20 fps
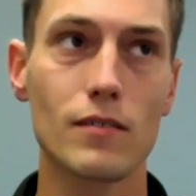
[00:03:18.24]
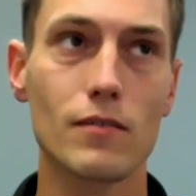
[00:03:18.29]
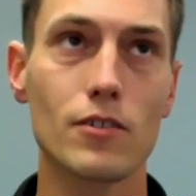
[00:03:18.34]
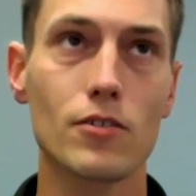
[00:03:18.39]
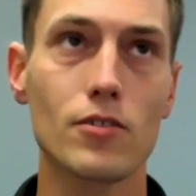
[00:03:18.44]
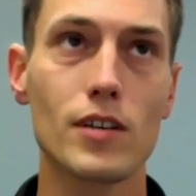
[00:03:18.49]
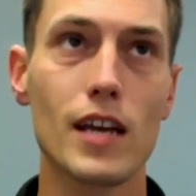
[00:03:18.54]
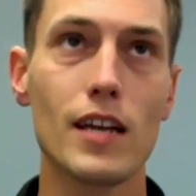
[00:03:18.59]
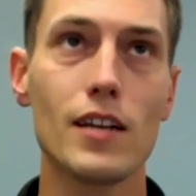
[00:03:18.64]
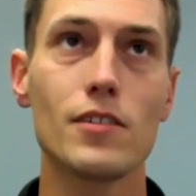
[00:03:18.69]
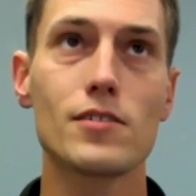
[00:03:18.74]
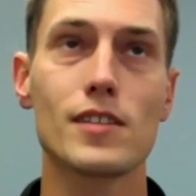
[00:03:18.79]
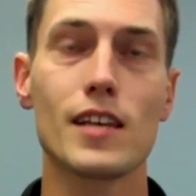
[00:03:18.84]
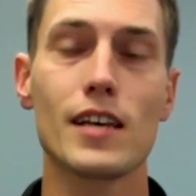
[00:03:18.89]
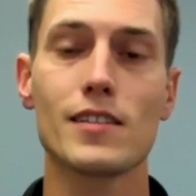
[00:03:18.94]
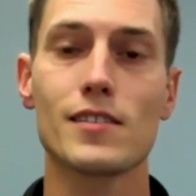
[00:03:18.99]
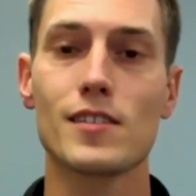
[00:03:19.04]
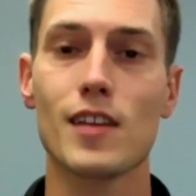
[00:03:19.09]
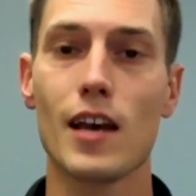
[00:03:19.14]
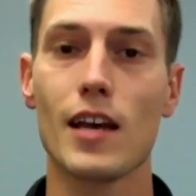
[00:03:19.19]
creators
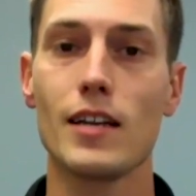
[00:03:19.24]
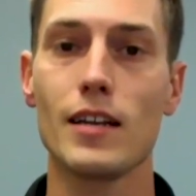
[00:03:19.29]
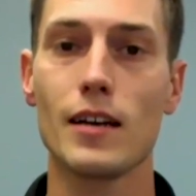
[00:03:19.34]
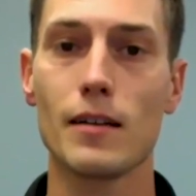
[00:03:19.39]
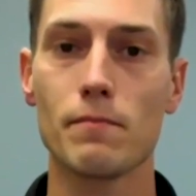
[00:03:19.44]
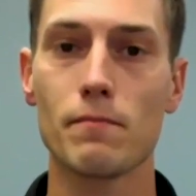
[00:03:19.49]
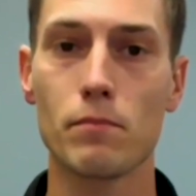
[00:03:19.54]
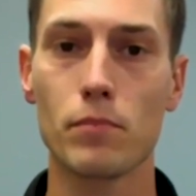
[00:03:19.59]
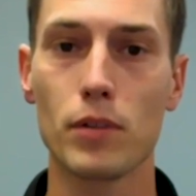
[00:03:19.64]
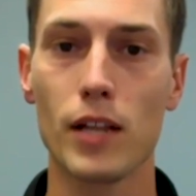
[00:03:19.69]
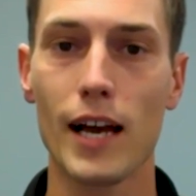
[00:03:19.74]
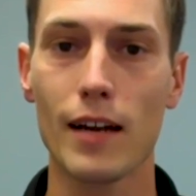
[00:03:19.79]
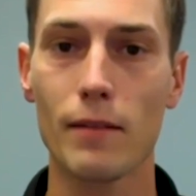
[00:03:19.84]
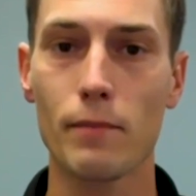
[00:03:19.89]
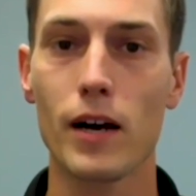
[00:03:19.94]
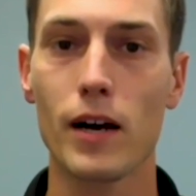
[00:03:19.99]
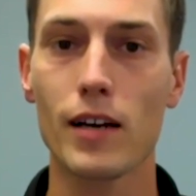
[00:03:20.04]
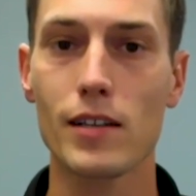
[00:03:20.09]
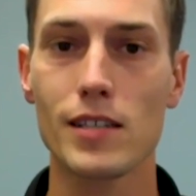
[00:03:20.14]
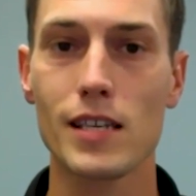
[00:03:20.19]
that sign up,
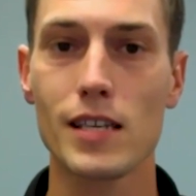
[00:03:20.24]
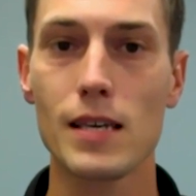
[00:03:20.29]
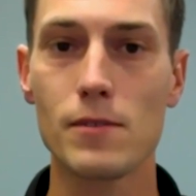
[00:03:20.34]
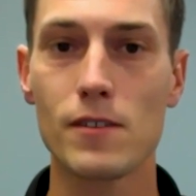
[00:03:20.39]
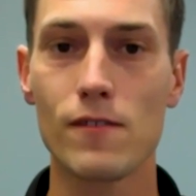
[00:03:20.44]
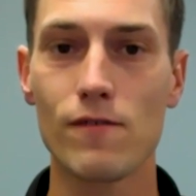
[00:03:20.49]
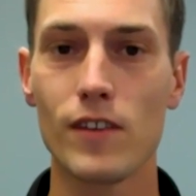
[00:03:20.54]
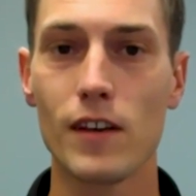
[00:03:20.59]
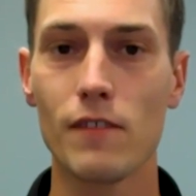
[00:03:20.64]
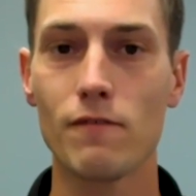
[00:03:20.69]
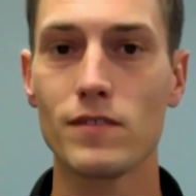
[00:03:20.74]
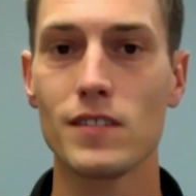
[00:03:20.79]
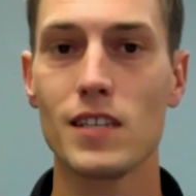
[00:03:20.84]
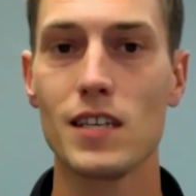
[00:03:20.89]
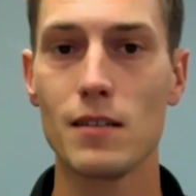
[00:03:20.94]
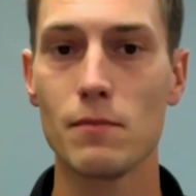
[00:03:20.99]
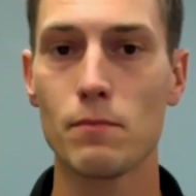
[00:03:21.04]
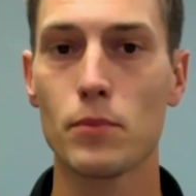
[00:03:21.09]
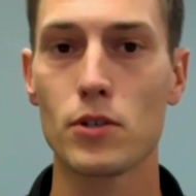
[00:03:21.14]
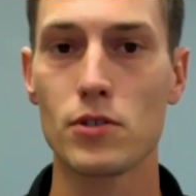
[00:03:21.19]
BlackBox keeps
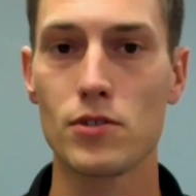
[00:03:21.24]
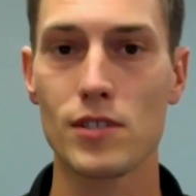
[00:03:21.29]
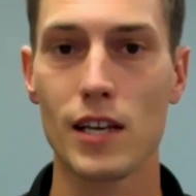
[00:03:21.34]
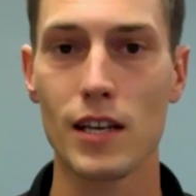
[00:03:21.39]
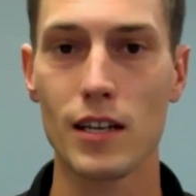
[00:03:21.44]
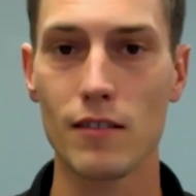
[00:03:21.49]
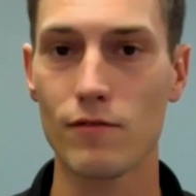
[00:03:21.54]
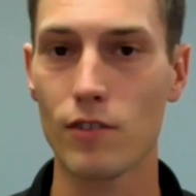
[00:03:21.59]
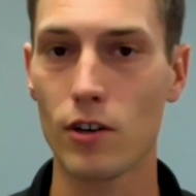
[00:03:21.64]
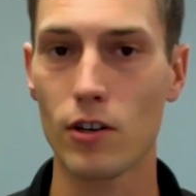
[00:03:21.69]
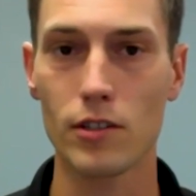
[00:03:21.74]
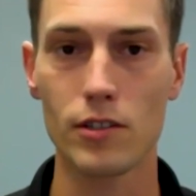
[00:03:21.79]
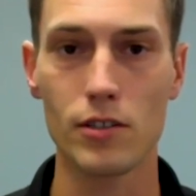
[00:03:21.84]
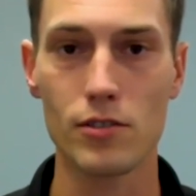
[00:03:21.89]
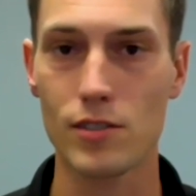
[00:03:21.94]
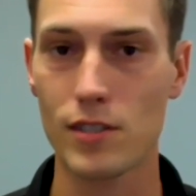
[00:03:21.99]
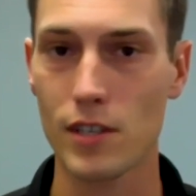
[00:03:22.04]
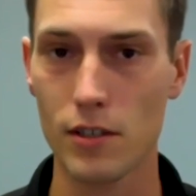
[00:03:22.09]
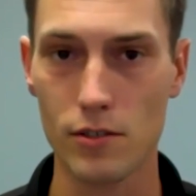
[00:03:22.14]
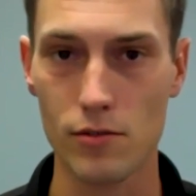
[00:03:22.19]
15% of all your
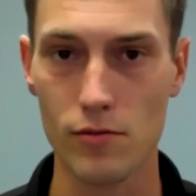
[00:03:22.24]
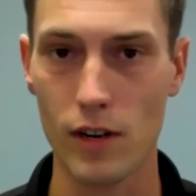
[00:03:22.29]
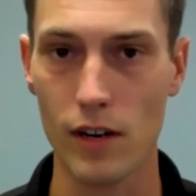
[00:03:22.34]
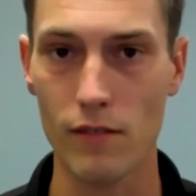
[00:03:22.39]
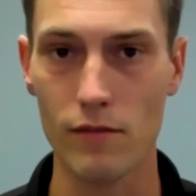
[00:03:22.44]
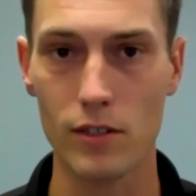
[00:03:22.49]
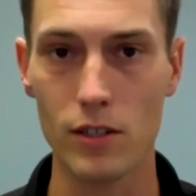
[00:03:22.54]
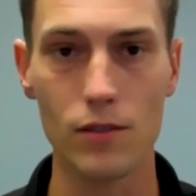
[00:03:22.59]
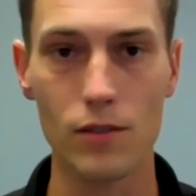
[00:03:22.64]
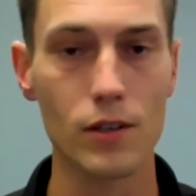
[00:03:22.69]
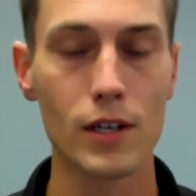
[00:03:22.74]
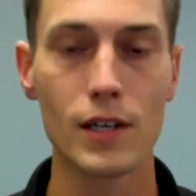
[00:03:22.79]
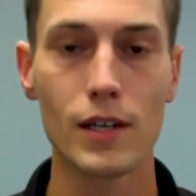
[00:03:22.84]
sales revenue,